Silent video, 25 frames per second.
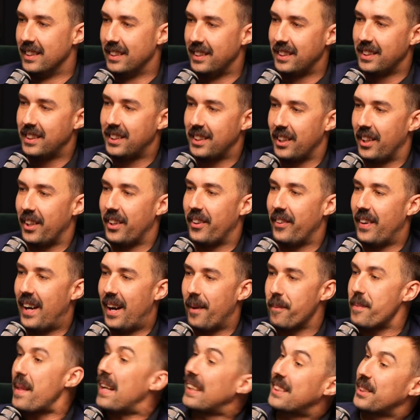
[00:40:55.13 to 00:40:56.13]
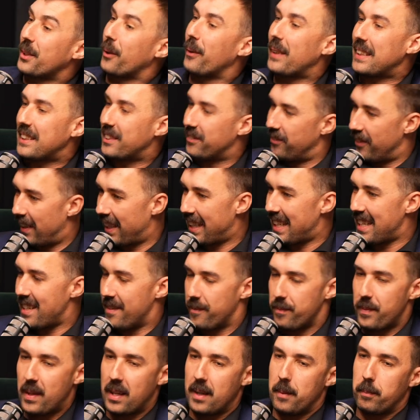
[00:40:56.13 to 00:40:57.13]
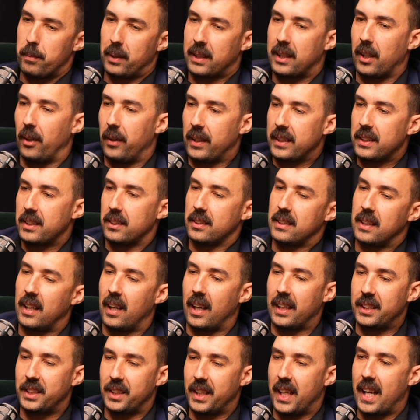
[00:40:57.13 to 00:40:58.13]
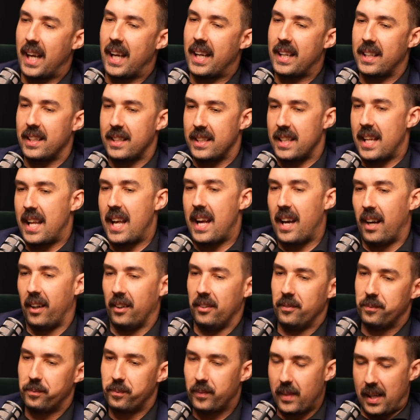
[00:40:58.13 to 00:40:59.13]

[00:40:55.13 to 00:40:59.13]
So um, that's always funny. But going to the IGA now,